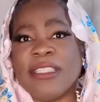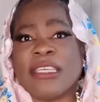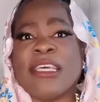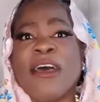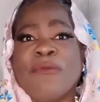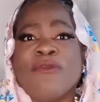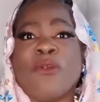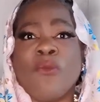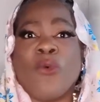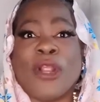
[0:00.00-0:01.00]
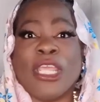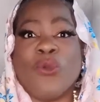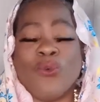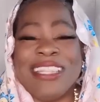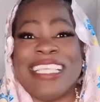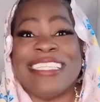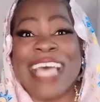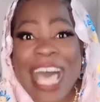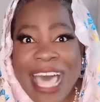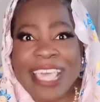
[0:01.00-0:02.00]
that come from working with these
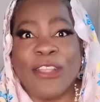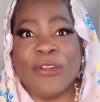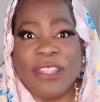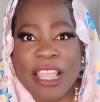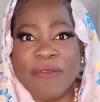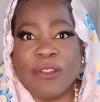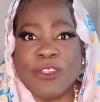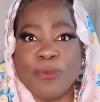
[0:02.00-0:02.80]
higher level